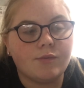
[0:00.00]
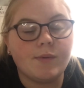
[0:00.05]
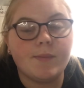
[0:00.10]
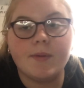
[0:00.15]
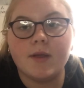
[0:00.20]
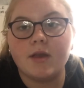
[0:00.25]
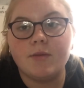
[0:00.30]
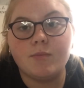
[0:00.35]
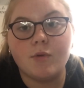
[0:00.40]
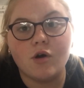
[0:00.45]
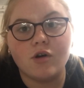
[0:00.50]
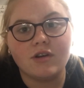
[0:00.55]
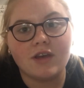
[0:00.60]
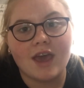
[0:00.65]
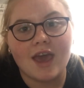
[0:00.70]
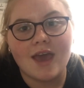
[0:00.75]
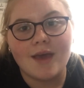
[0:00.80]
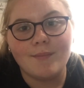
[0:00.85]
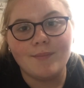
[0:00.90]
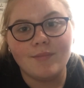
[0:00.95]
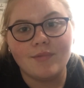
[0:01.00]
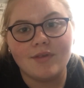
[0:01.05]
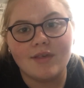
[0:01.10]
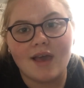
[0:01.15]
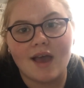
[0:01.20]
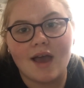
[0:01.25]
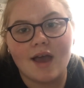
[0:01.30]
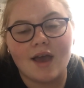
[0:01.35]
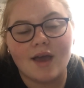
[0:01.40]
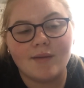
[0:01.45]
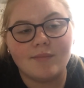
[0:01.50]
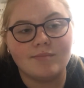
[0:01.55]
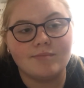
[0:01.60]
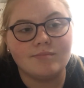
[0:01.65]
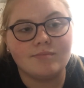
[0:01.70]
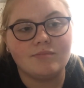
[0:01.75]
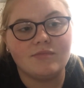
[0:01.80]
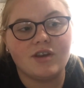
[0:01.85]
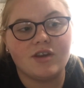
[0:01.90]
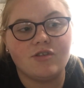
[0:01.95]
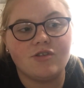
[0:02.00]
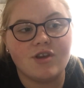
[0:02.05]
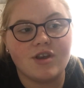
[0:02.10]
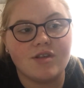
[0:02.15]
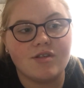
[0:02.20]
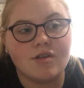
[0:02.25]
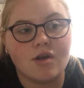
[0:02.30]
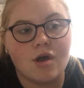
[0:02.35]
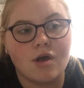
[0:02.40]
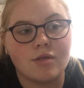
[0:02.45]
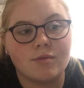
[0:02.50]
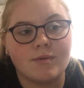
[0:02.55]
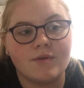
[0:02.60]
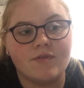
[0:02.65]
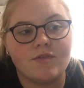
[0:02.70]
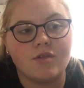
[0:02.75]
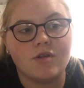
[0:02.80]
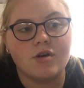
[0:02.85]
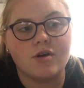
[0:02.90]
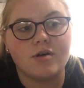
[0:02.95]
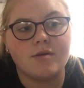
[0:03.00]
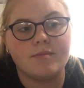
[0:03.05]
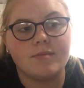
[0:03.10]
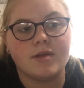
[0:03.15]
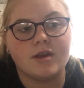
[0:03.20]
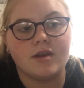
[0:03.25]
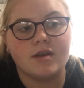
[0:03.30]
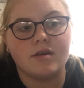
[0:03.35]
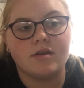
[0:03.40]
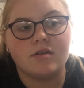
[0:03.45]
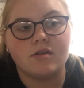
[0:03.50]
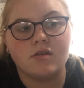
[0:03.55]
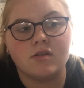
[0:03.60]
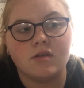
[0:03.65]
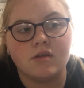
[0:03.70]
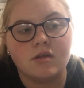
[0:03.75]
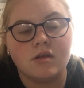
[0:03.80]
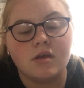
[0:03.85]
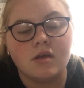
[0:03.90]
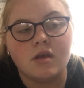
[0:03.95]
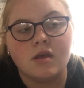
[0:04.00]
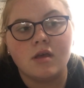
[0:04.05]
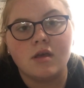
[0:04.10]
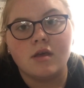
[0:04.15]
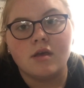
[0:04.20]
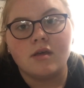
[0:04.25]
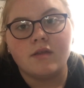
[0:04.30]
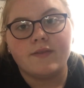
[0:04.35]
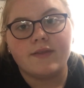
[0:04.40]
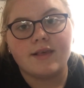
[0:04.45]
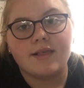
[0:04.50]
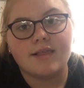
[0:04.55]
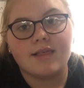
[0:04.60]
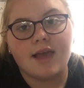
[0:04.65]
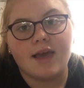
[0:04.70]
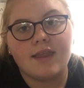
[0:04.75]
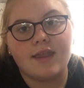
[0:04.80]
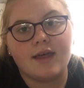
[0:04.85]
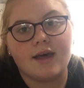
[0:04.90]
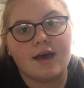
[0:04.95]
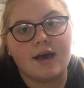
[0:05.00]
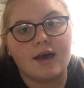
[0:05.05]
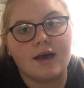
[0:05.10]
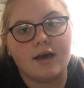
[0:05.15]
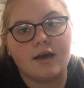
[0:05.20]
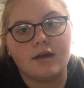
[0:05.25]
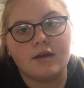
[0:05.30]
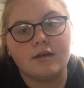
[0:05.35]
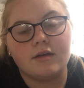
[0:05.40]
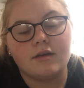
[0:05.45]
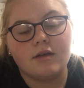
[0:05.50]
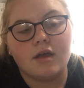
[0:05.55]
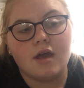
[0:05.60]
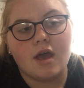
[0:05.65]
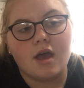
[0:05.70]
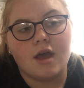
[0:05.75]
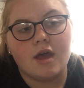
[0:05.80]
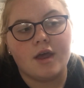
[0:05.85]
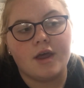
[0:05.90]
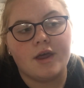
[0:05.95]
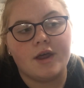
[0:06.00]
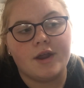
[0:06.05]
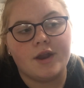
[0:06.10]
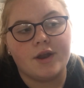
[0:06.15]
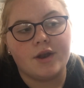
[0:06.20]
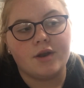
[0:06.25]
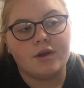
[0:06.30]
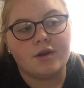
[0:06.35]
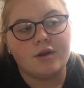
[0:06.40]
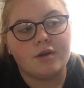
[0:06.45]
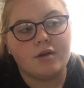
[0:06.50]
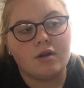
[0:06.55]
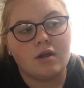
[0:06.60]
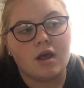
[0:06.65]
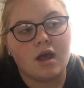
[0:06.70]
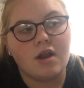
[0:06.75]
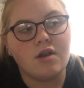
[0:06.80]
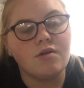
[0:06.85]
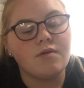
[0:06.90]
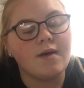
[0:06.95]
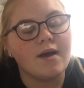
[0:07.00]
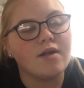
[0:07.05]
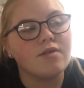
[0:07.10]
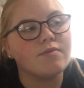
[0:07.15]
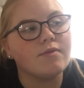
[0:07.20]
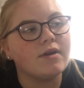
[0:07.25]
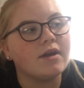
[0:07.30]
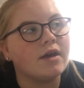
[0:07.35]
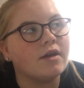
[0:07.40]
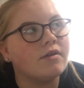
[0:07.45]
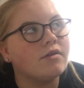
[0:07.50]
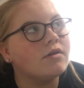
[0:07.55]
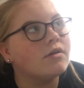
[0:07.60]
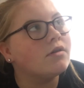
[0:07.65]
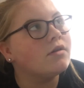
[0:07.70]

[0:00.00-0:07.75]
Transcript: we played board games. I did jigsaws with them and things like that. I don't know what else we did.